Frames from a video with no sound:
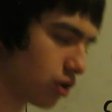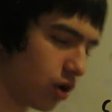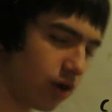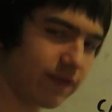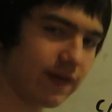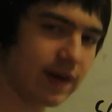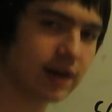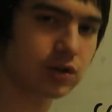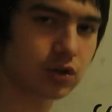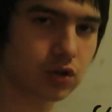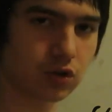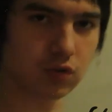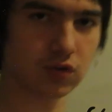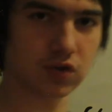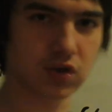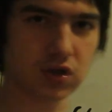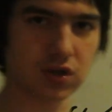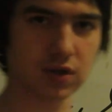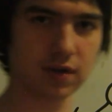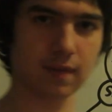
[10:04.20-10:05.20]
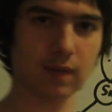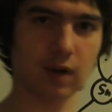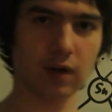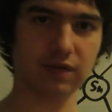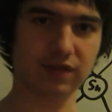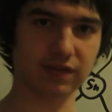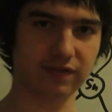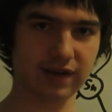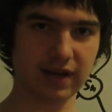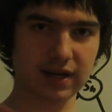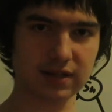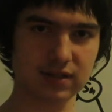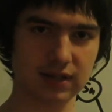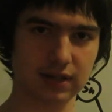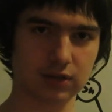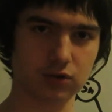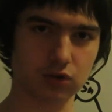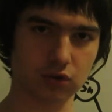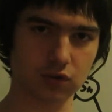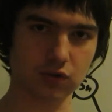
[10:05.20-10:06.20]
of electrons, of the valence
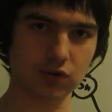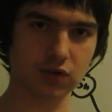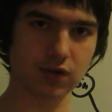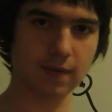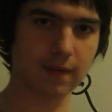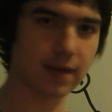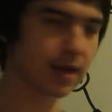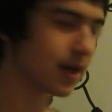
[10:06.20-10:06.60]
electrons,